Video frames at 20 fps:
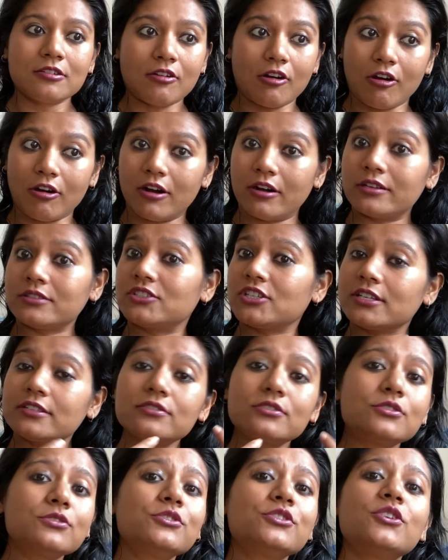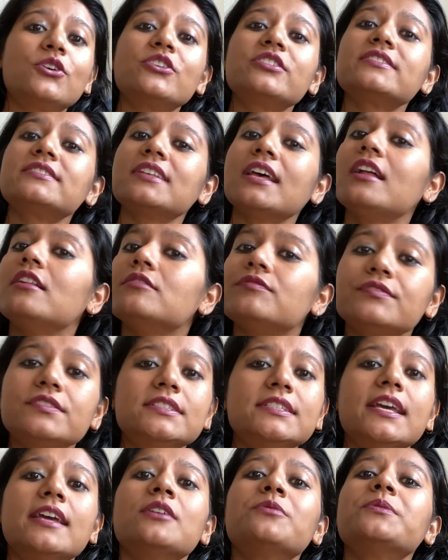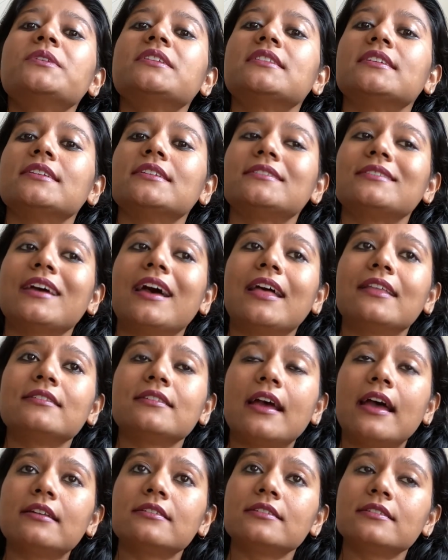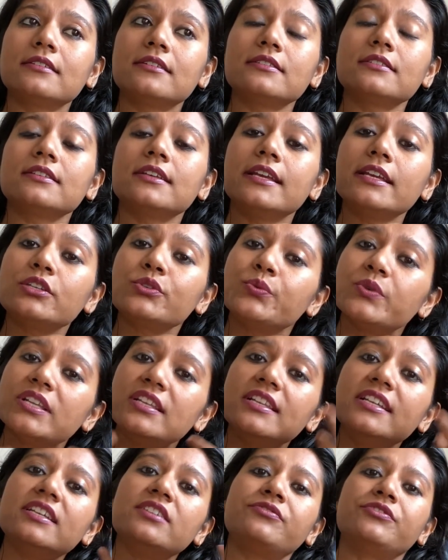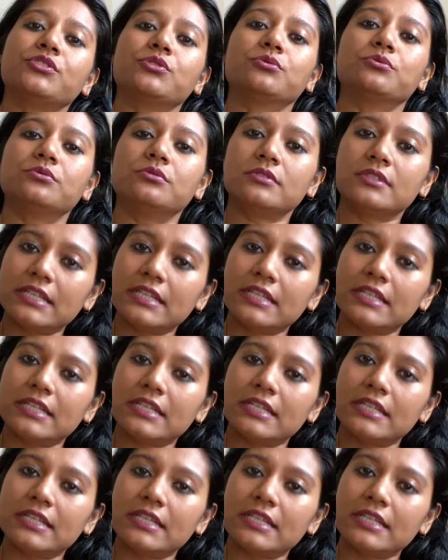Or just to yourself, stay with it, and it will leave you